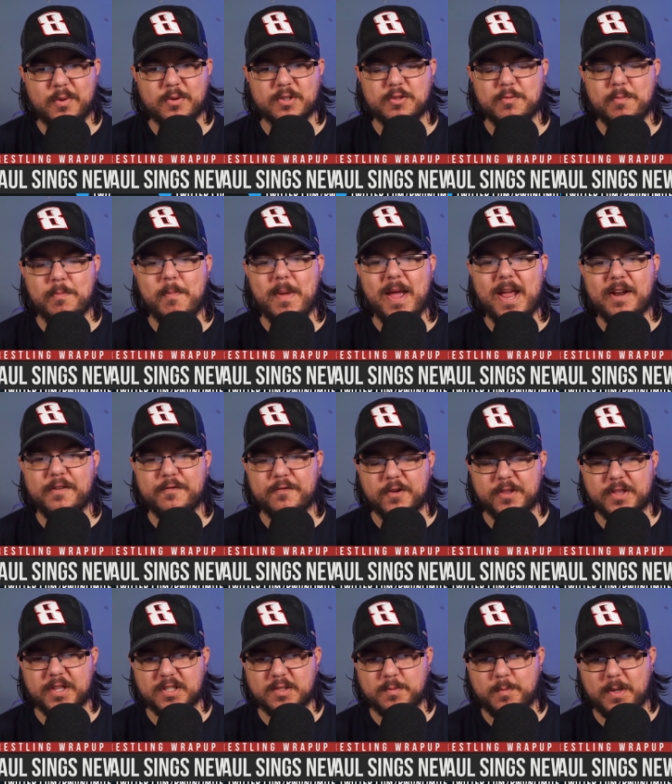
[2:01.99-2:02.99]
was made for
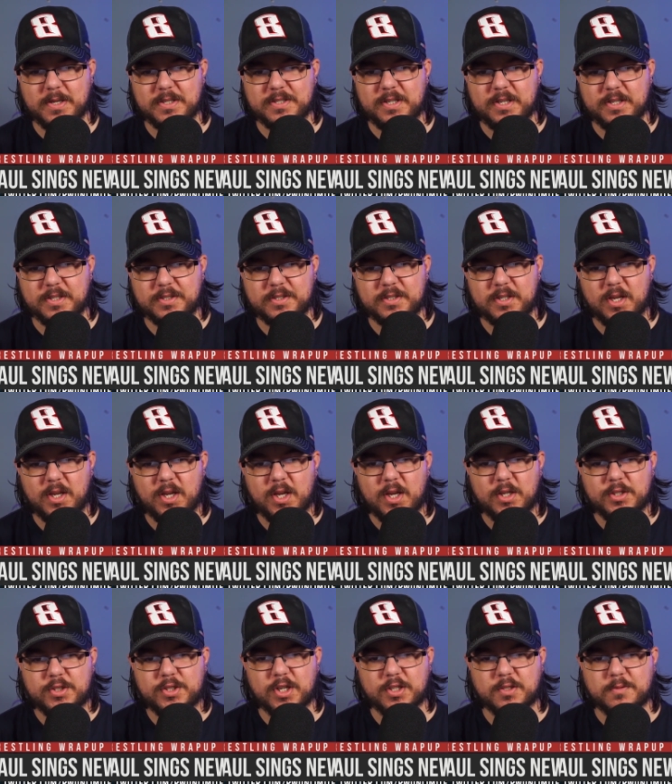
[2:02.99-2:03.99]
this business.
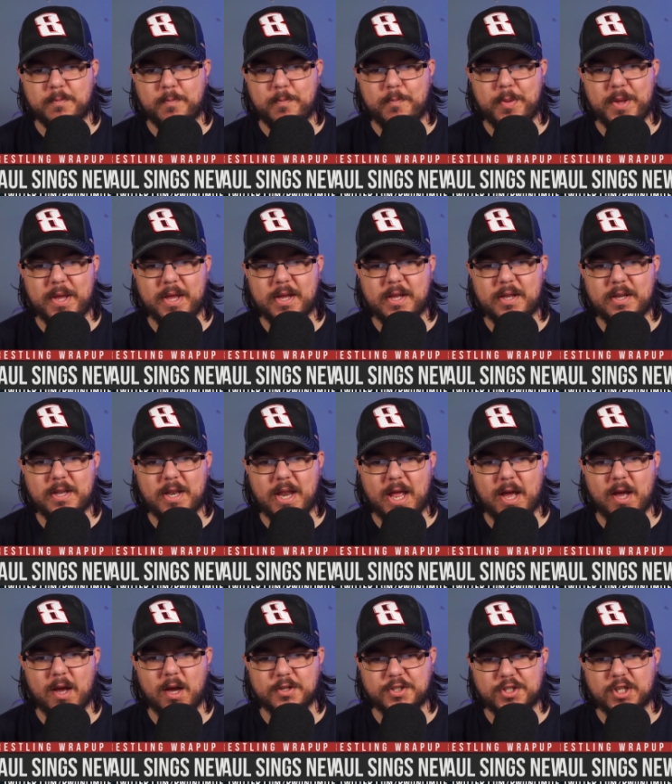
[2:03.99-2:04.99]
Just big,
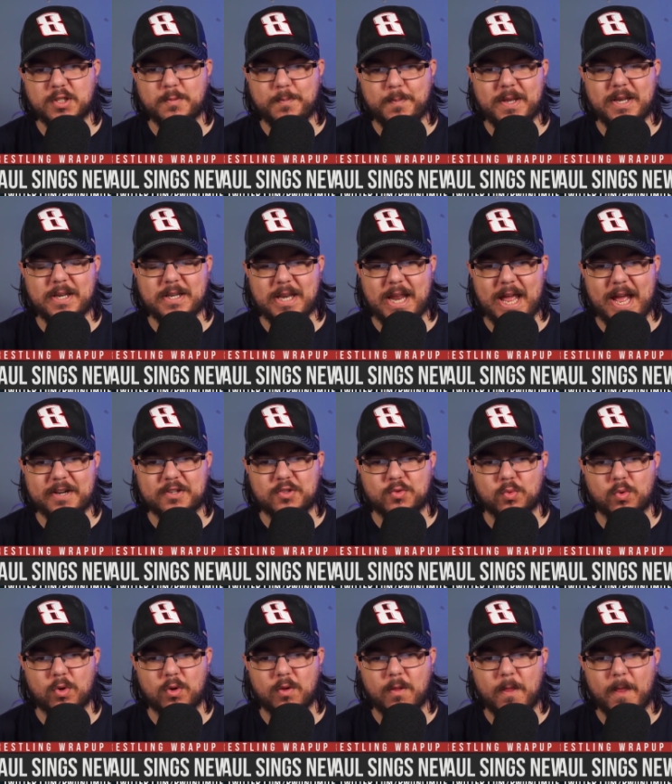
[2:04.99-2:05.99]
uh, just being
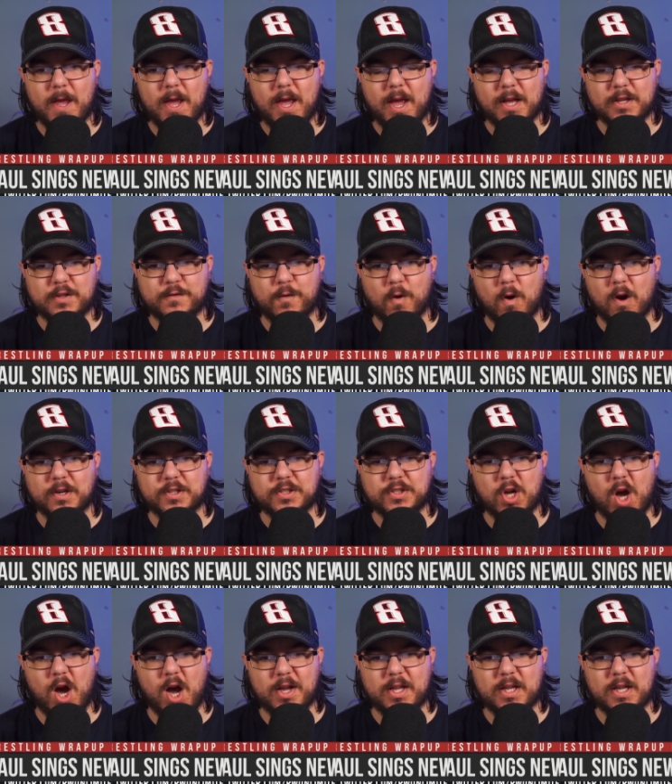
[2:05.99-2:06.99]
natural as far as
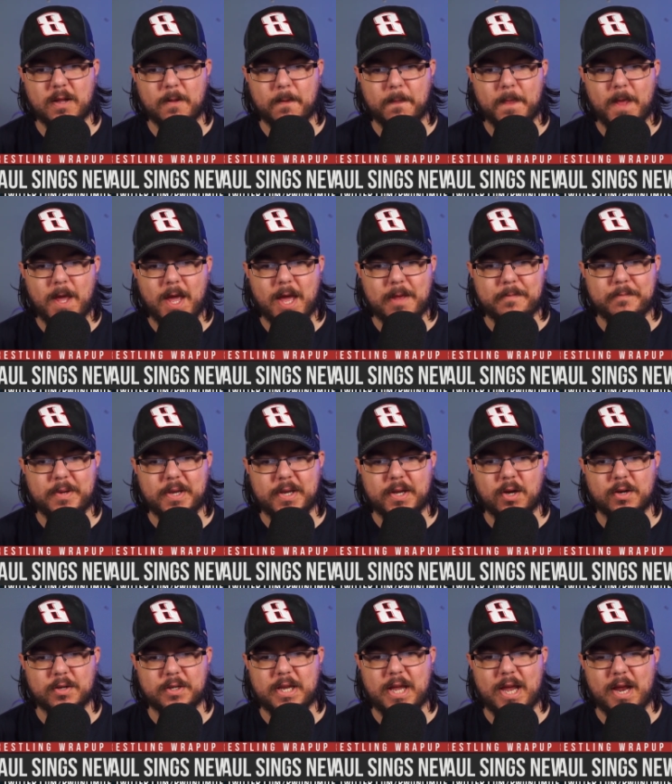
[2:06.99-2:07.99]
talking and being
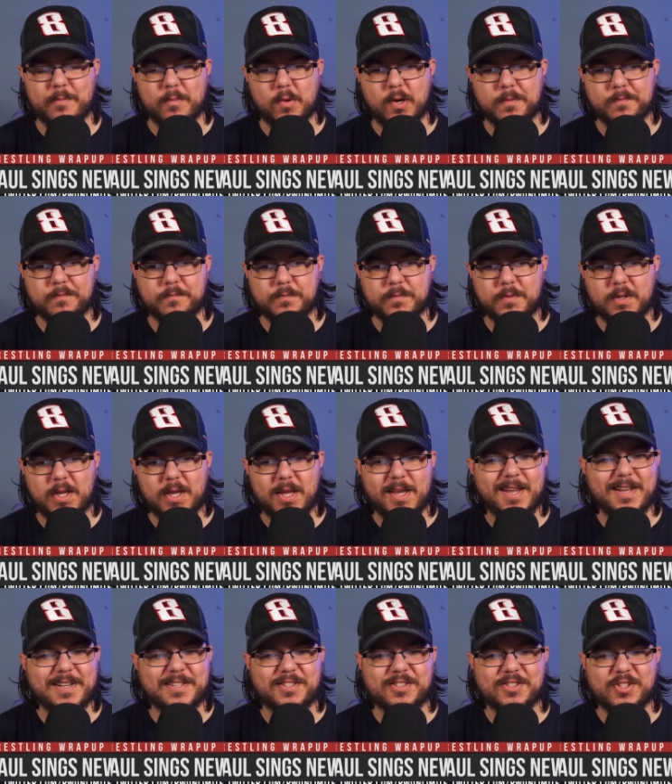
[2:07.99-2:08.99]
on camera.
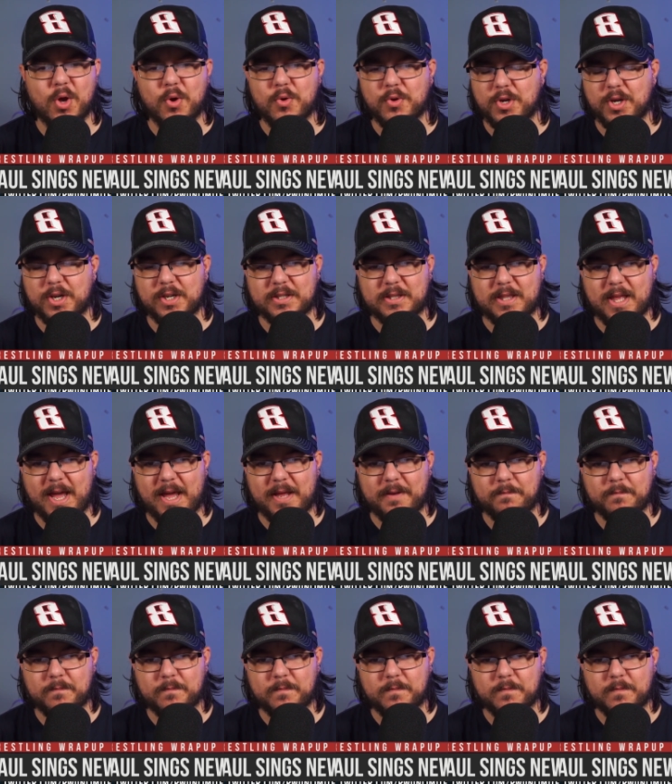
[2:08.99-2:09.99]
He's so good at that.
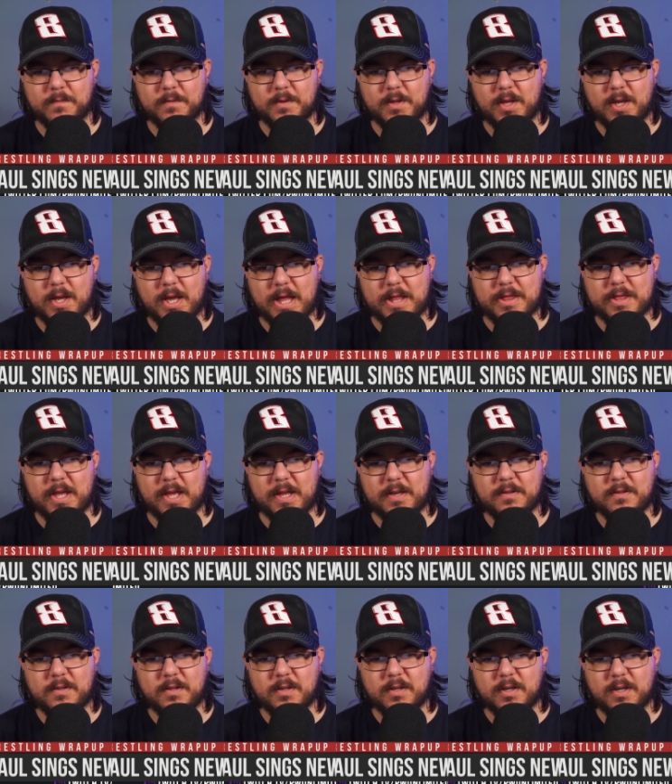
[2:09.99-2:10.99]
And
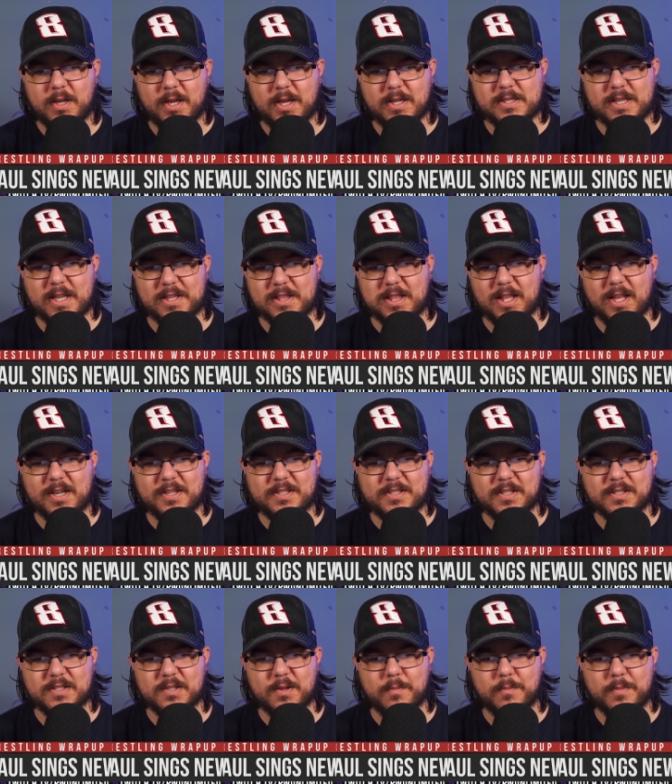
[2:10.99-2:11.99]
then his
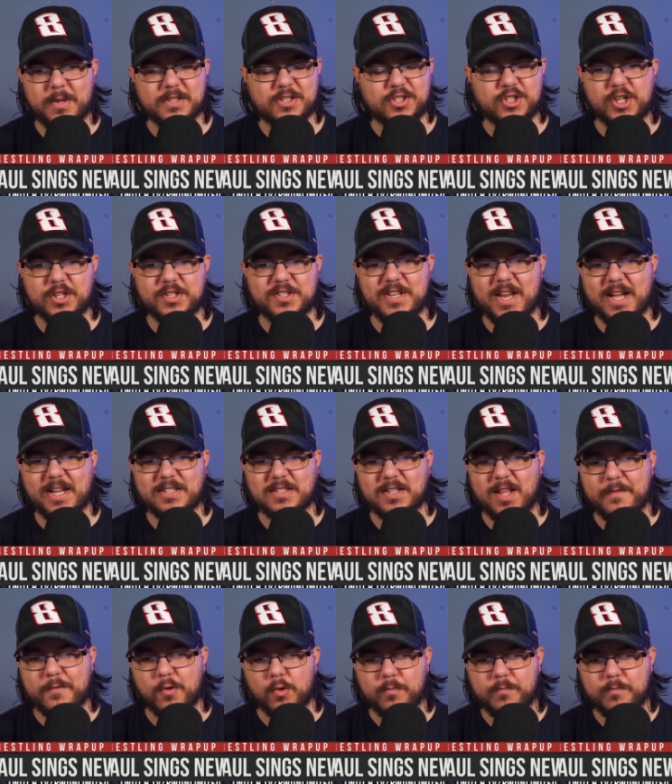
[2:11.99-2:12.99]
athleticism is just next
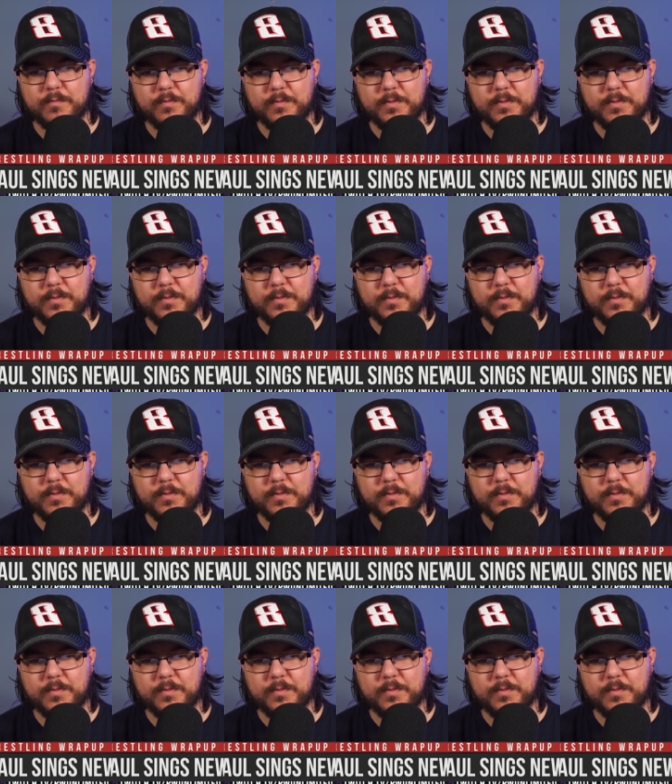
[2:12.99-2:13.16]
level.